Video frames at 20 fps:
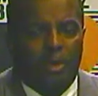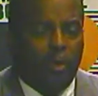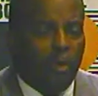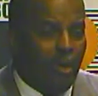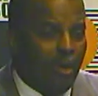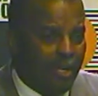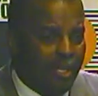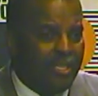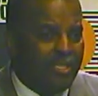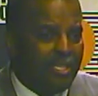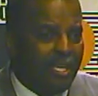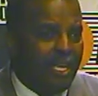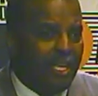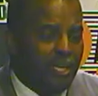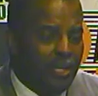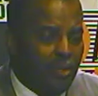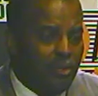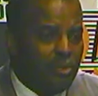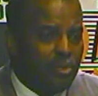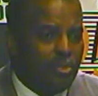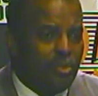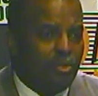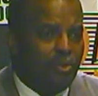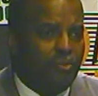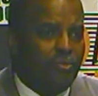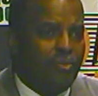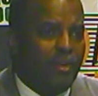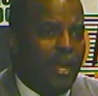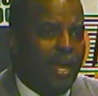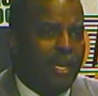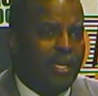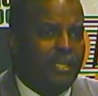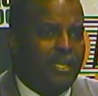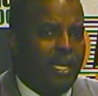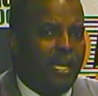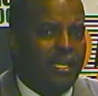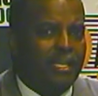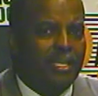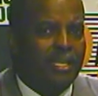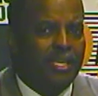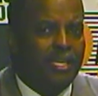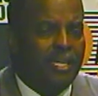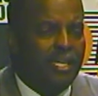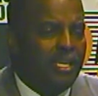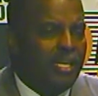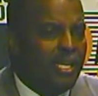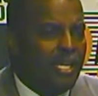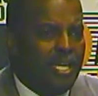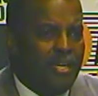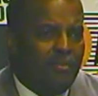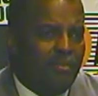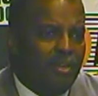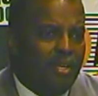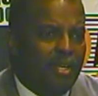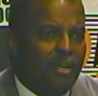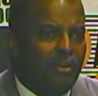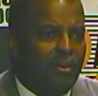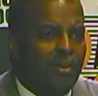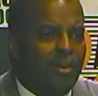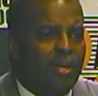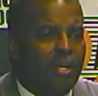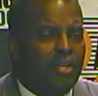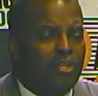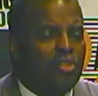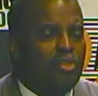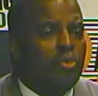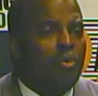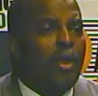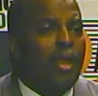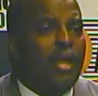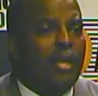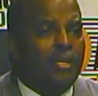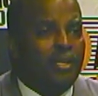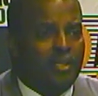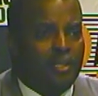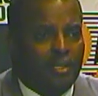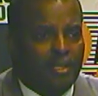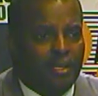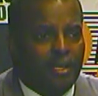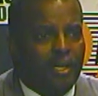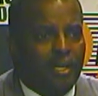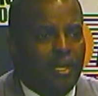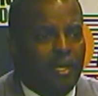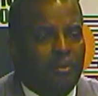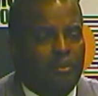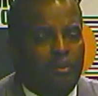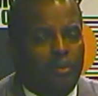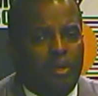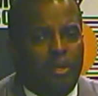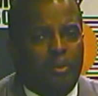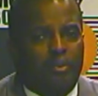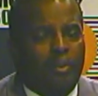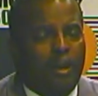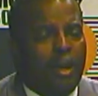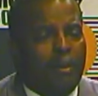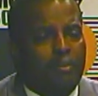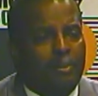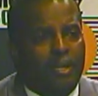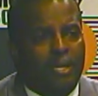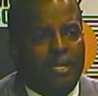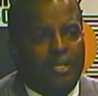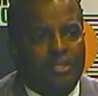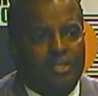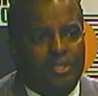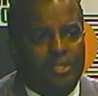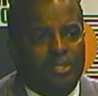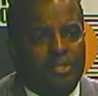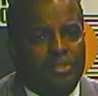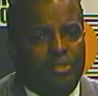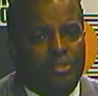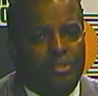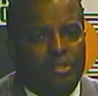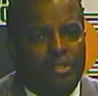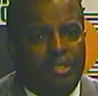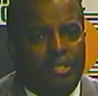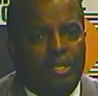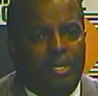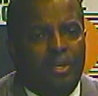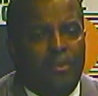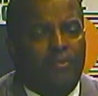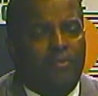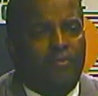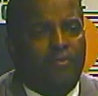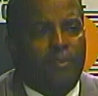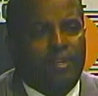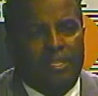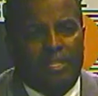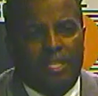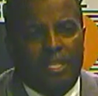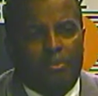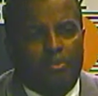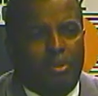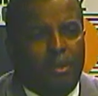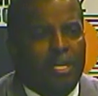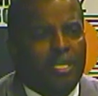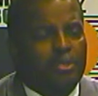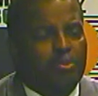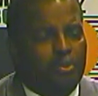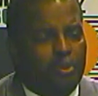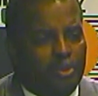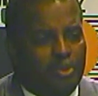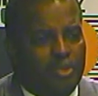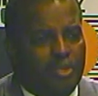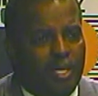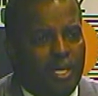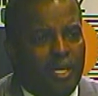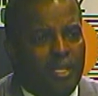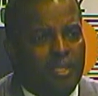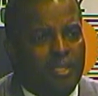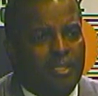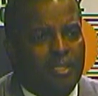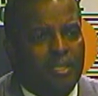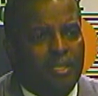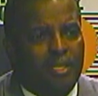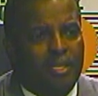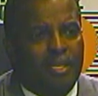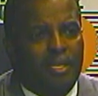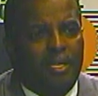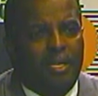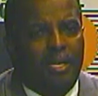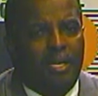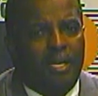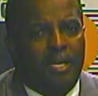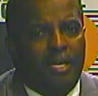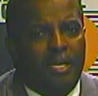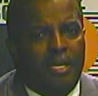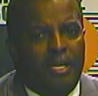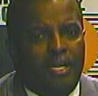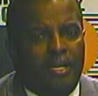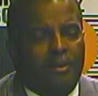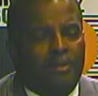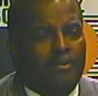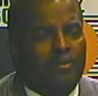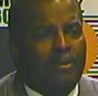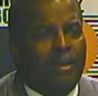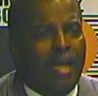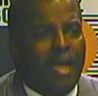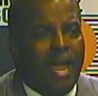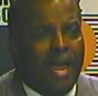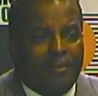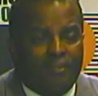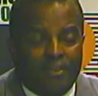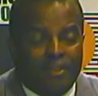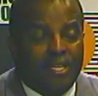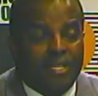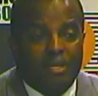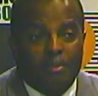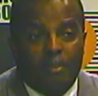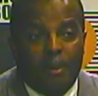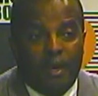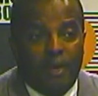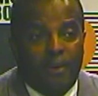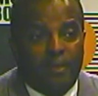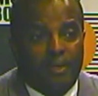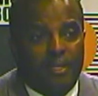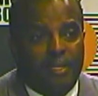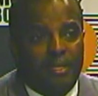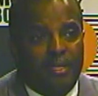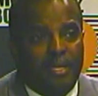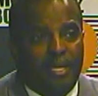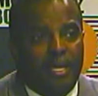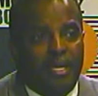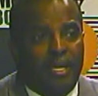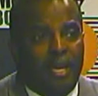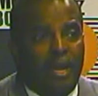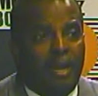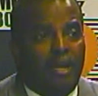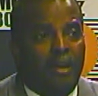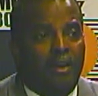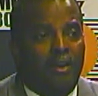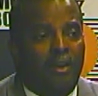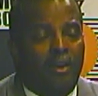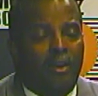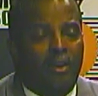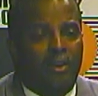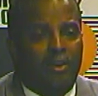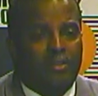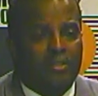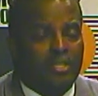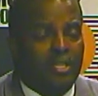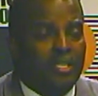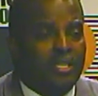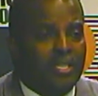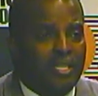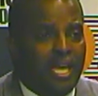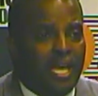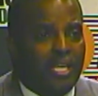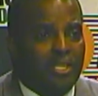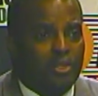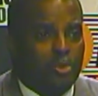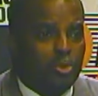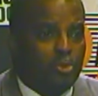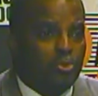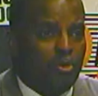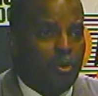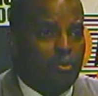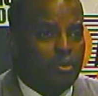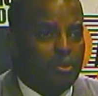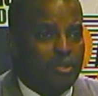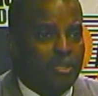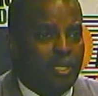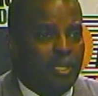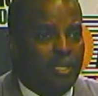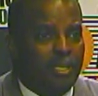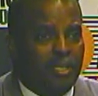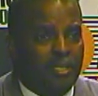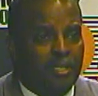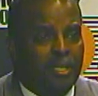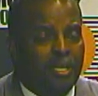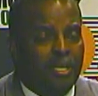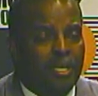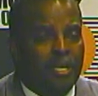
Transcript: or at least I alluded to the fact that even here in Trenton, where the population is 50+% African American, and our city council is represented